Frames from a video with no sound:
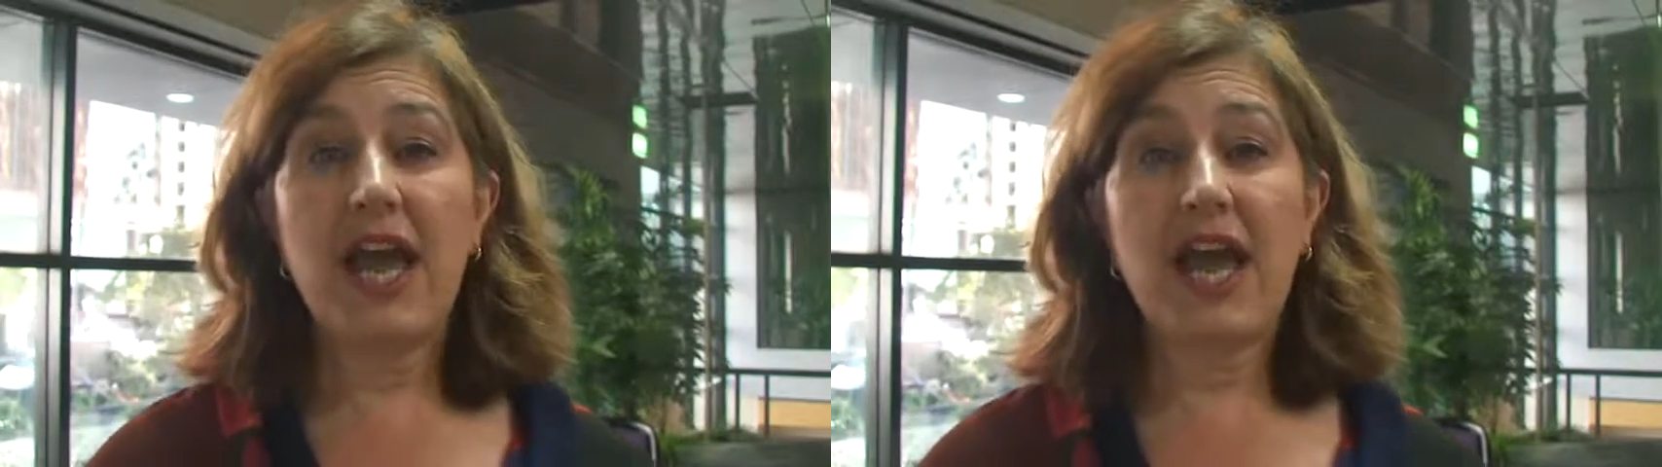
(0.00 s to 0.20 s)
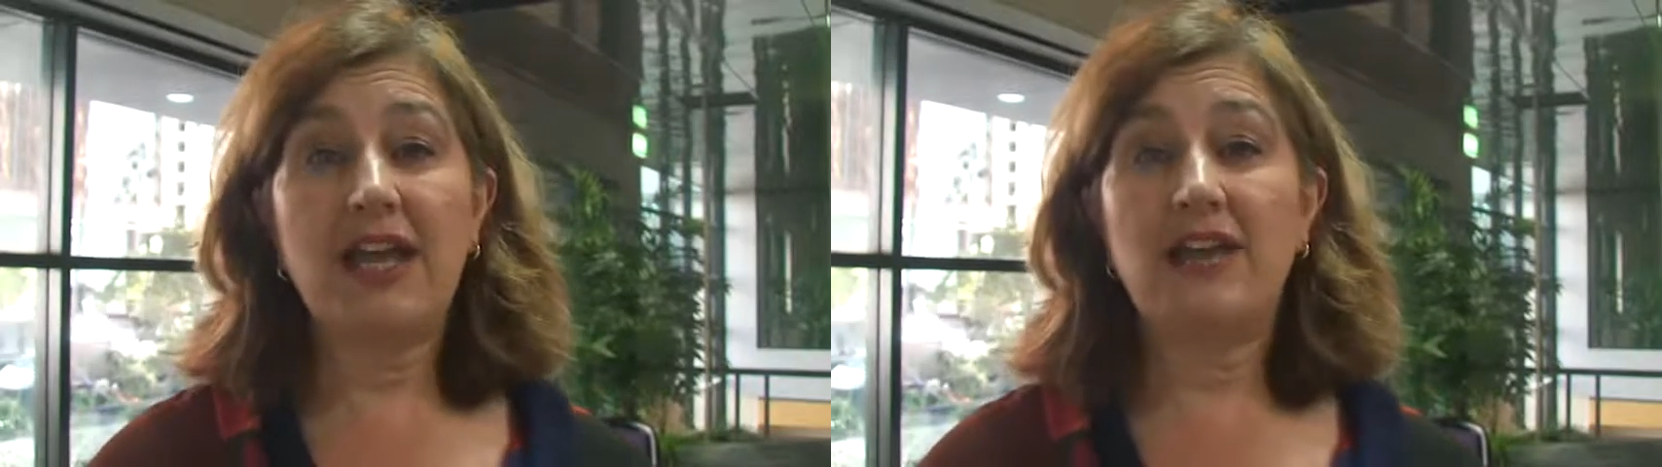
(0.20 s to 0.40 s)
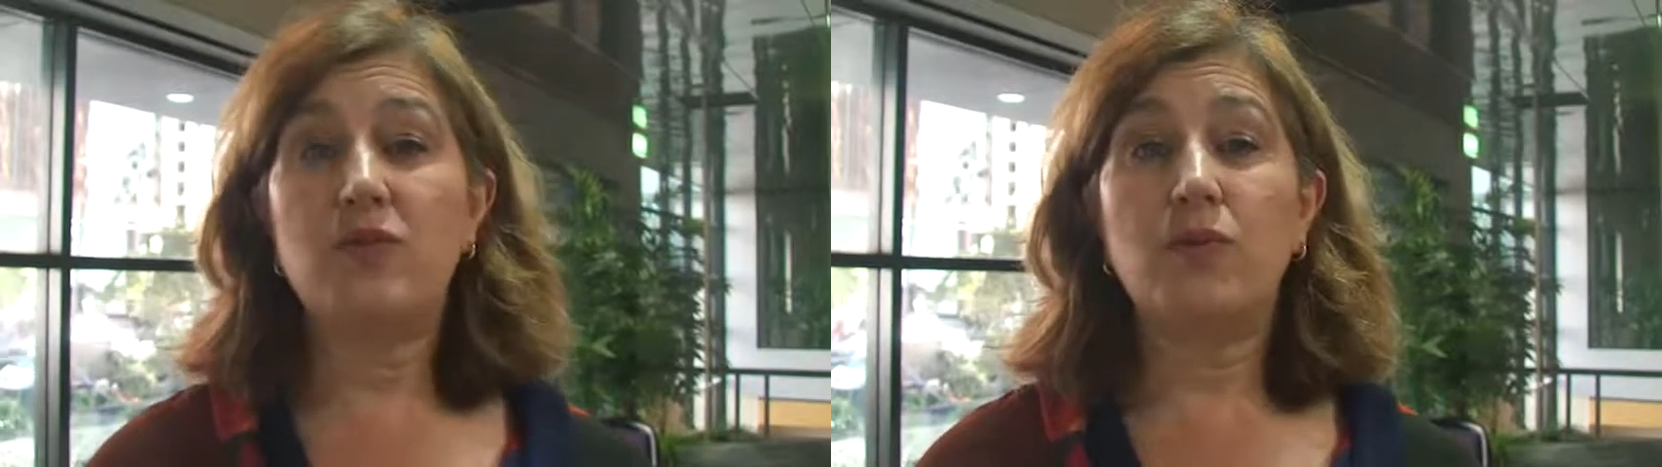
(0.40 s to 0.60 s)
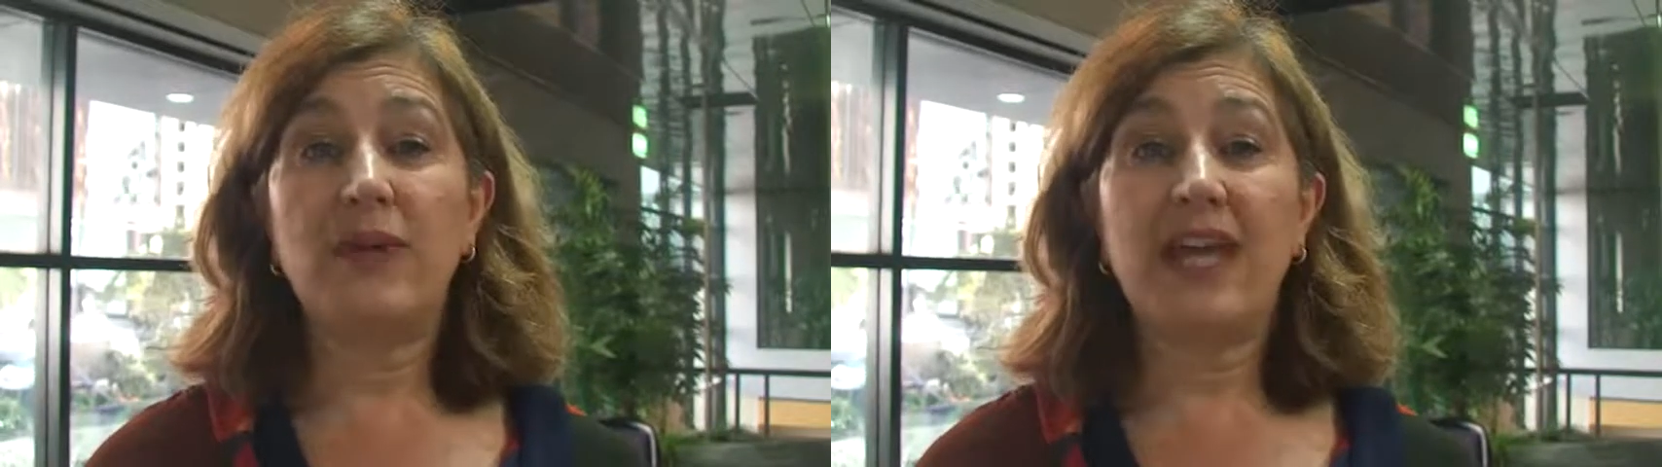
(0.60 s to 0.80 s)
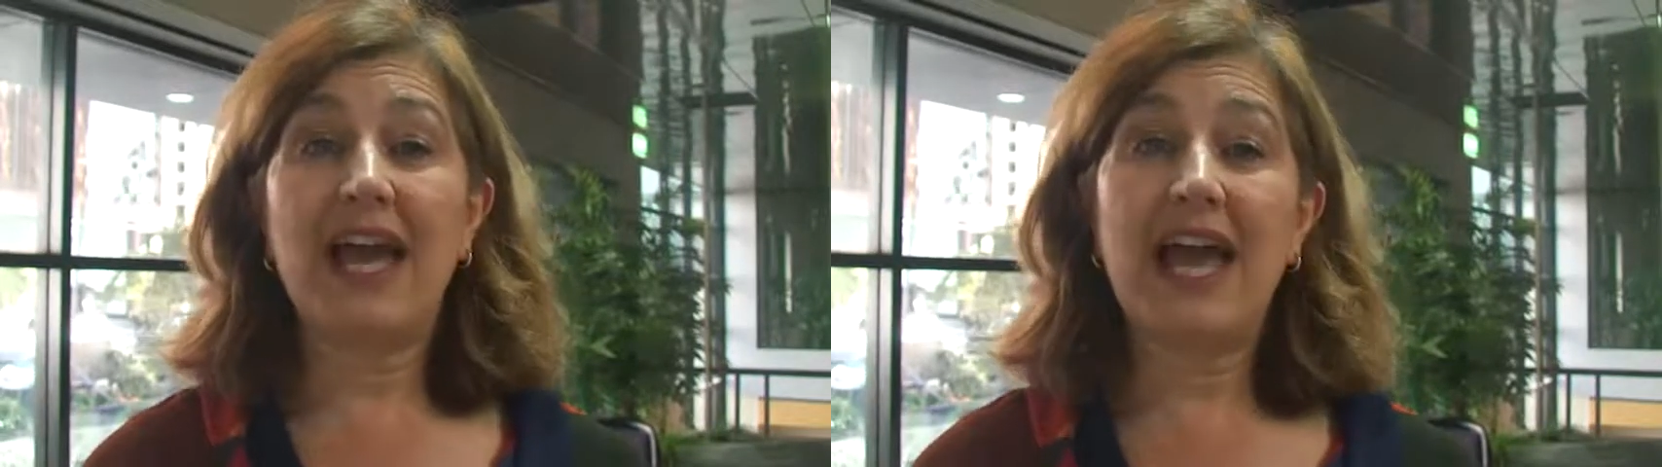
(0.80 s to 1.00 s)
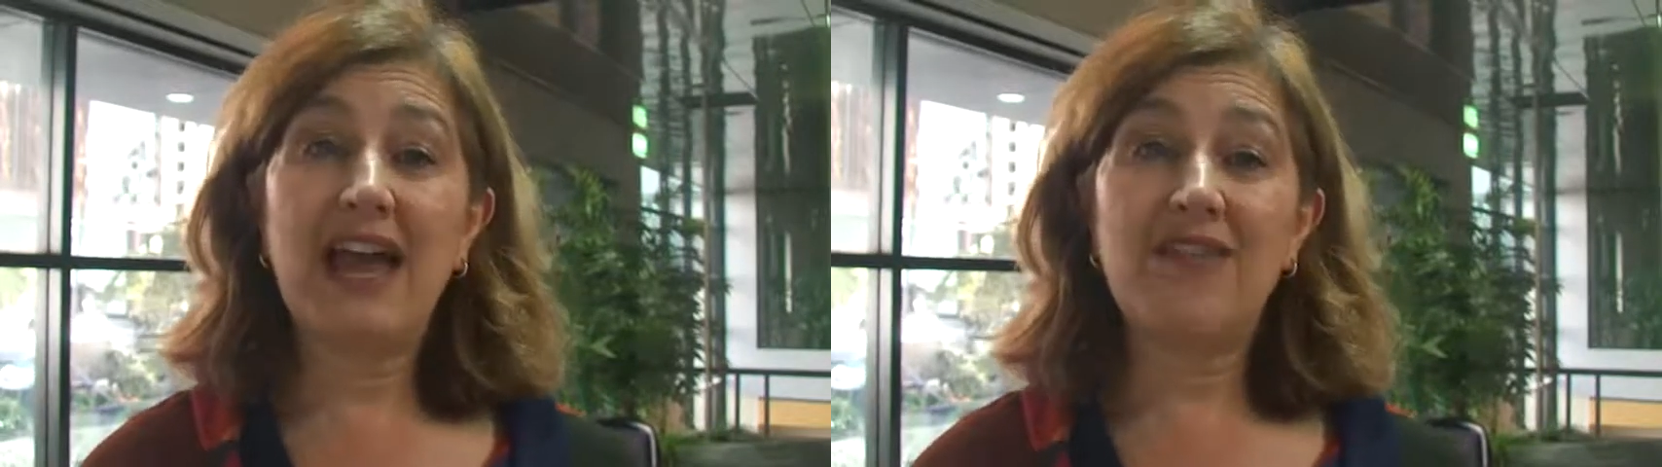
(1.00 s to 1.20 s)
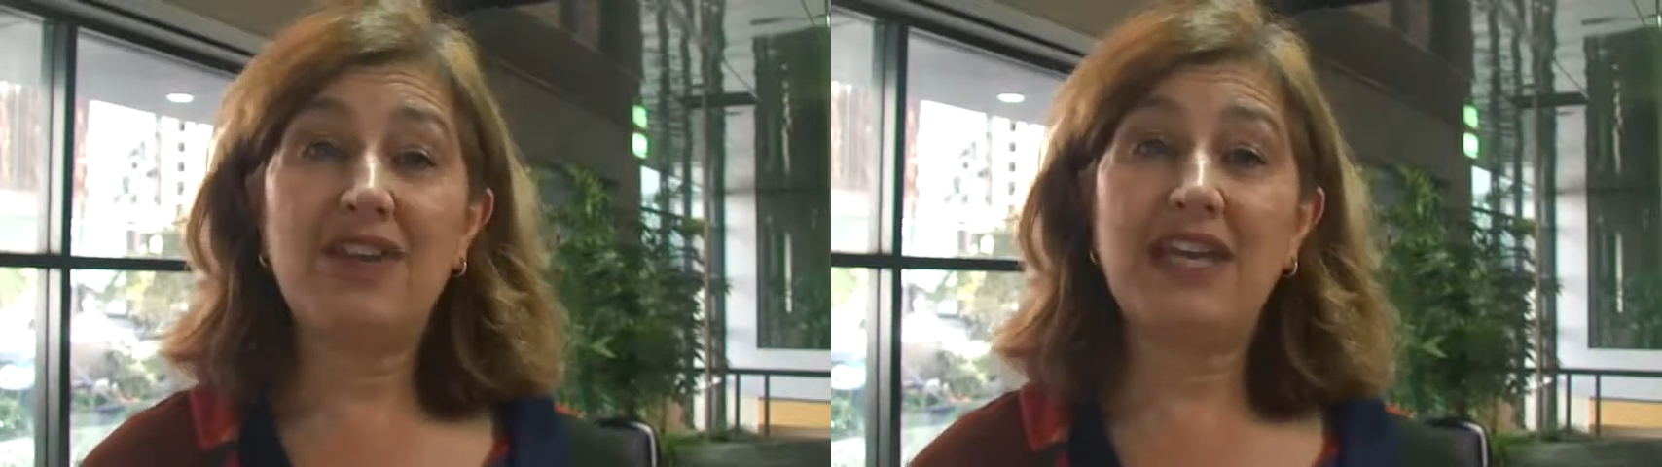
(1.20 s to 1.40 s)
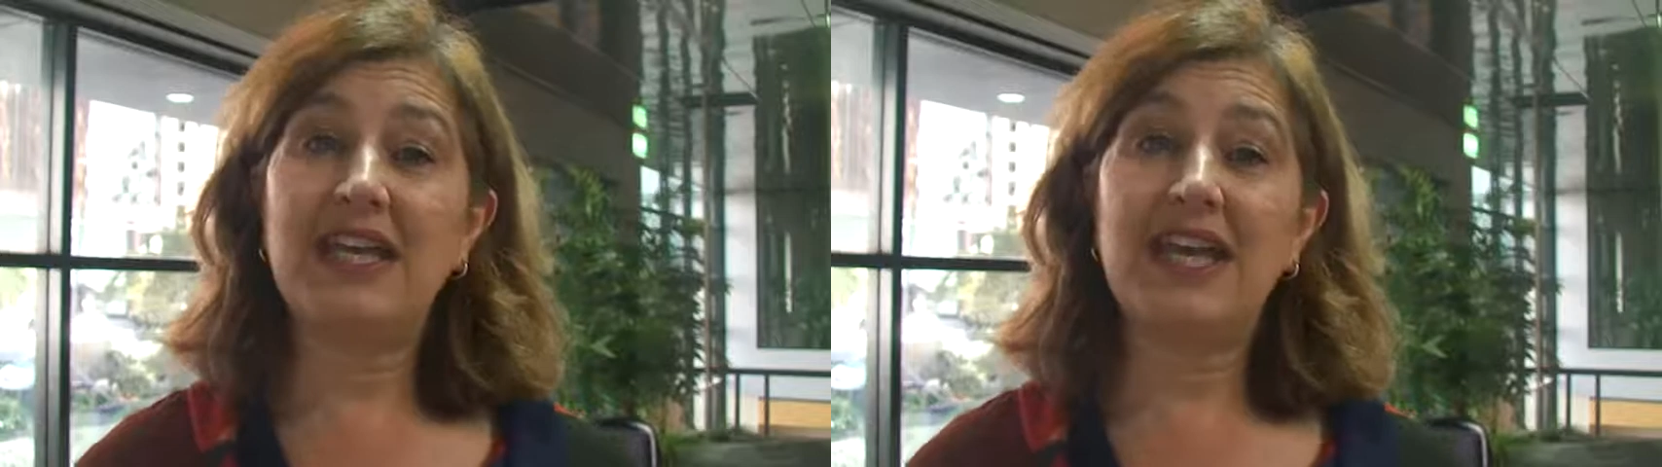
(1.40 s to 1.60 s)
and we are having